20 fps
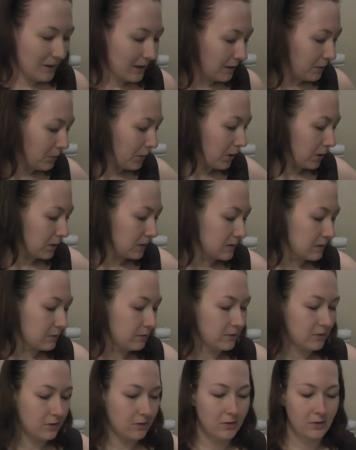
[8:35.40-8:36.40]

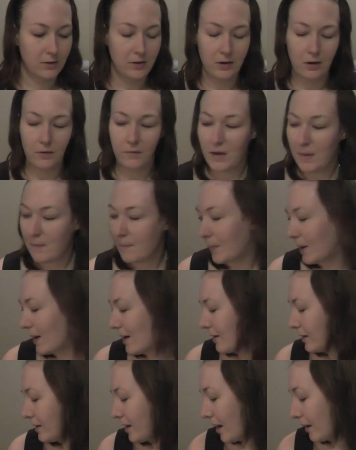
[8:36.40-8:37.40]
BellaBox for
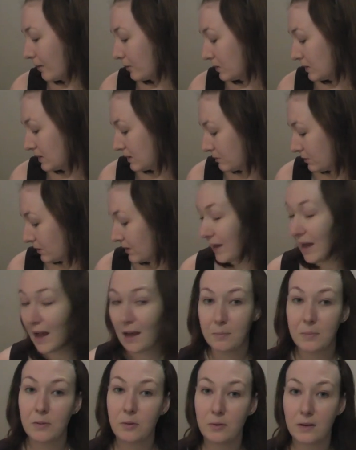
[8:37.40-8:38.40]
November. I was really
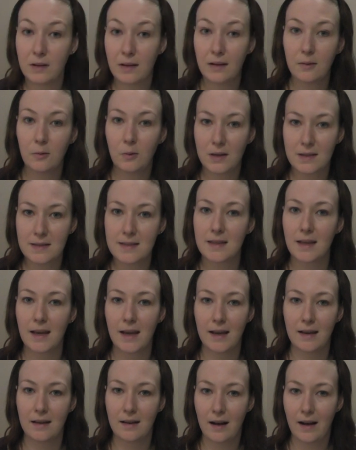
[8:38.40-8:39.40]
happy with it once
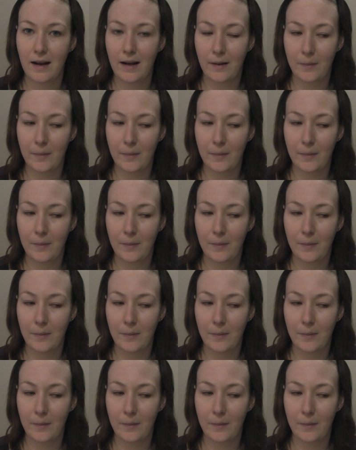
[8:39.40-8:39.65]
again.